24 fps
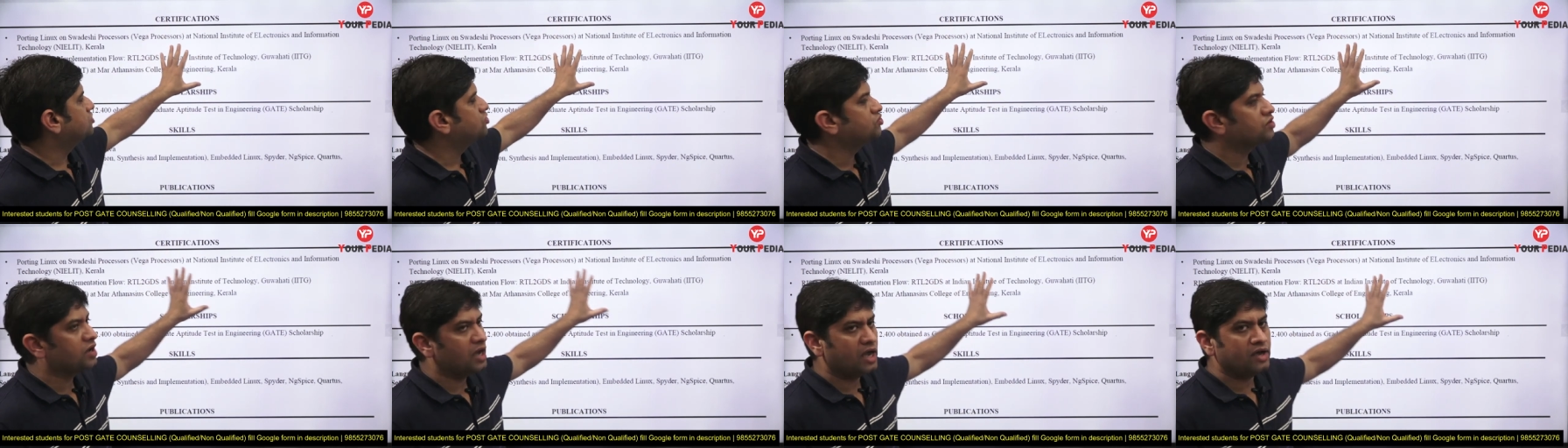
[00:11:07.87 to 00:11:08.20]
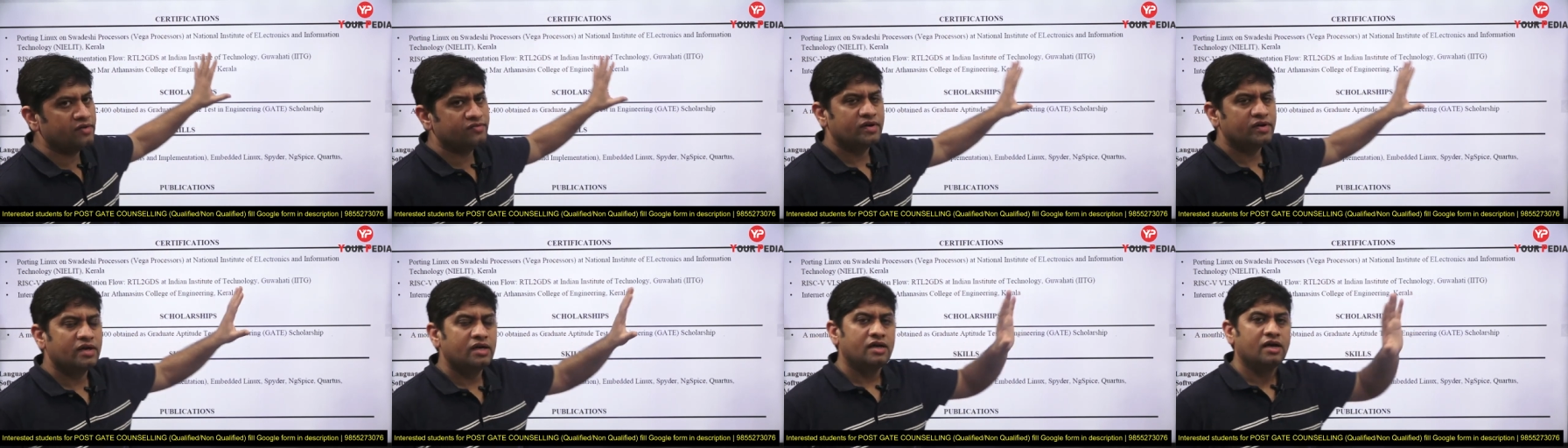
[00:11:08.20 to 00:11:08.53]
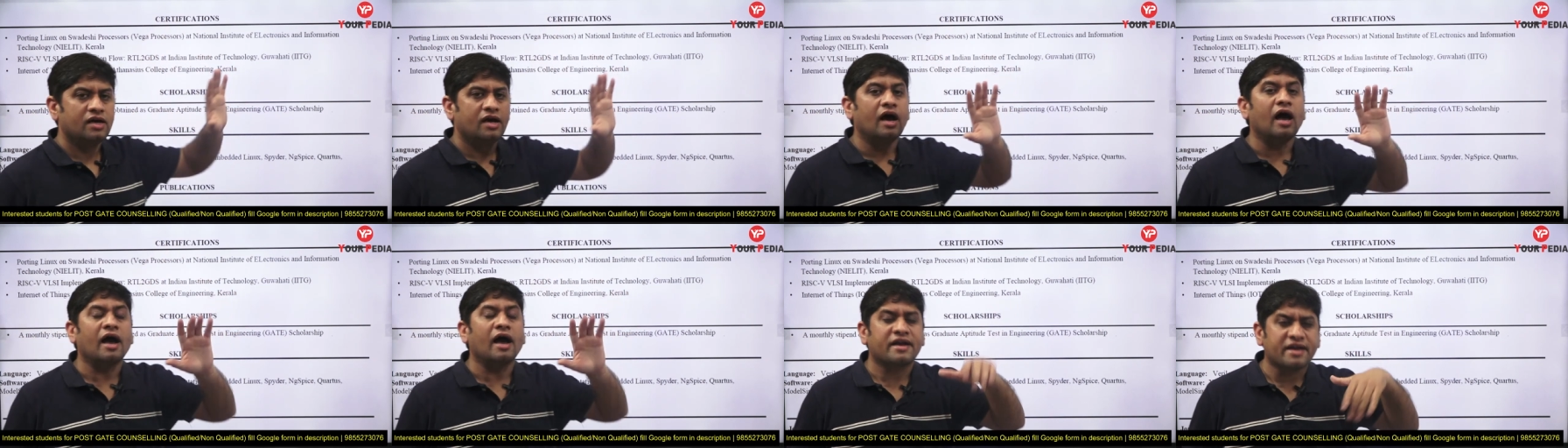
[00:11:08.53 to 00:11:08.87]
you have,
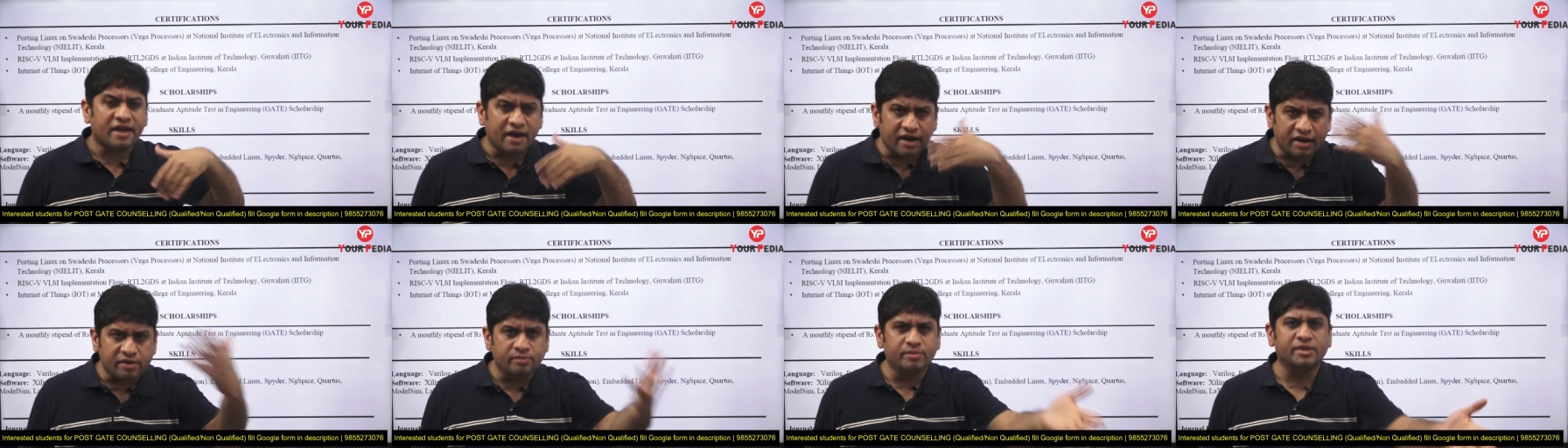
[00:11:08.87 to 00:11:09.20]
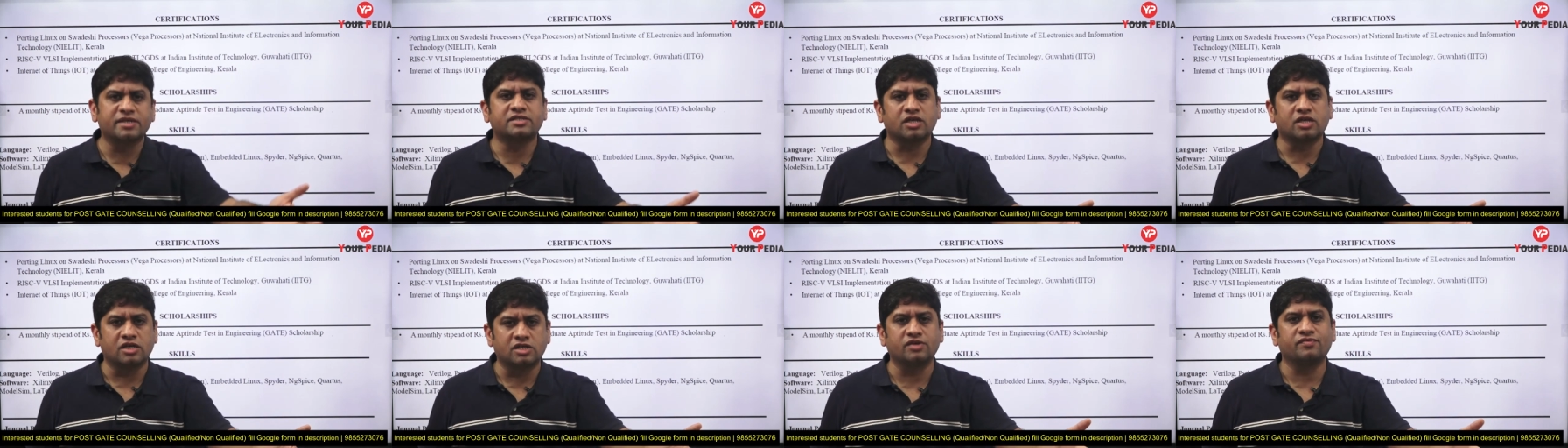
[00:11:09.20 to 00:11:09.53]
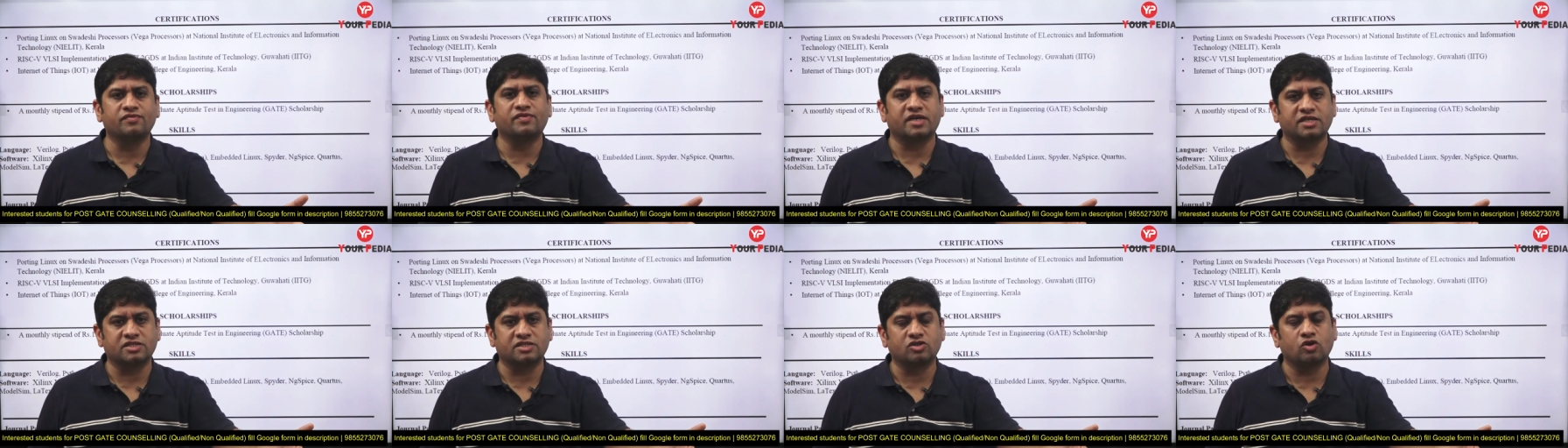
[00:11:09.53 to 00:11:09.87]
academic
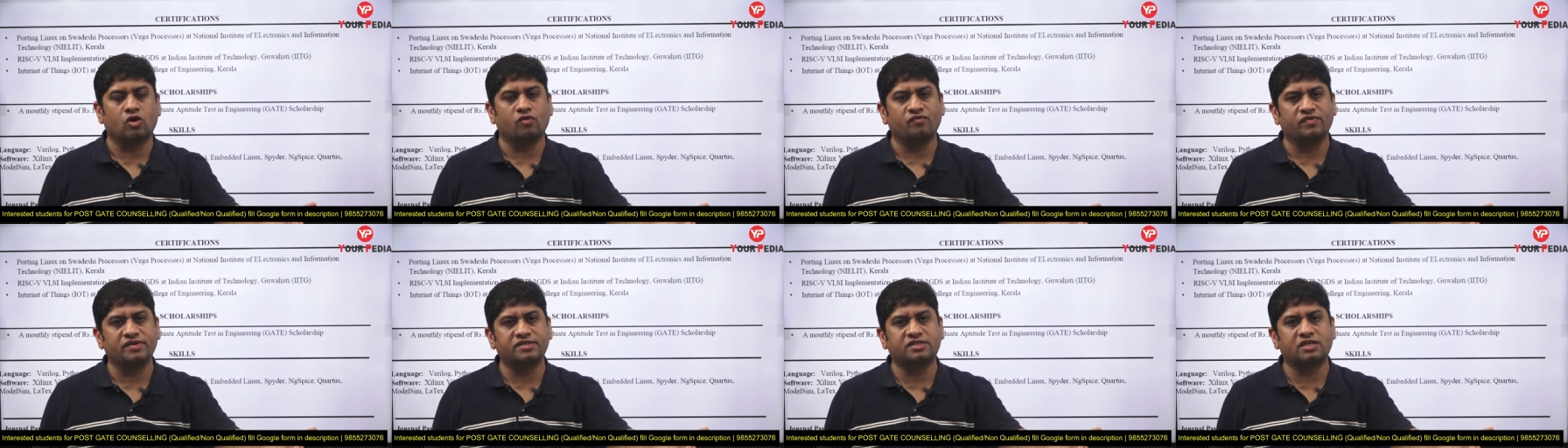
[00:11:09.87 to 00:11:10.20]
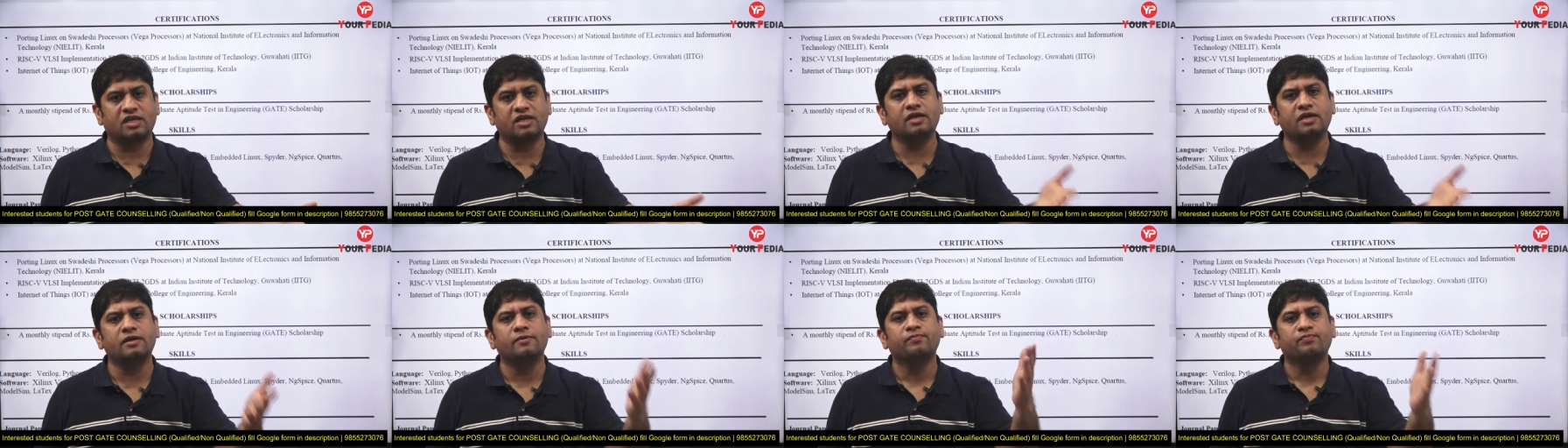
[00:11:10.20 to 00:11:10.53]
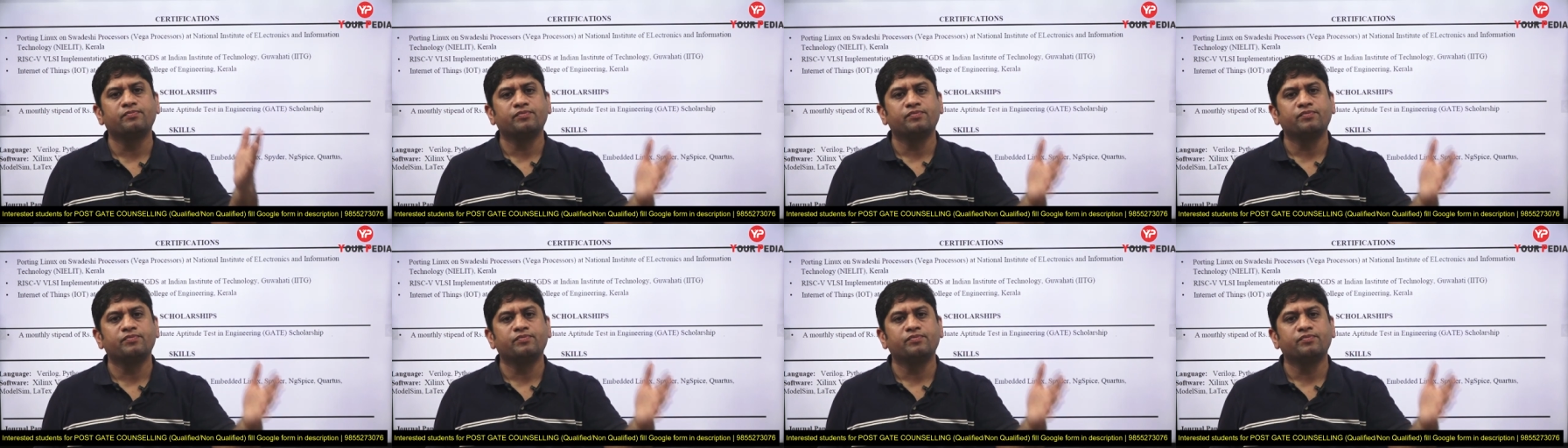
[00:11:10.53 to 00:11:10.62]
certification obviously.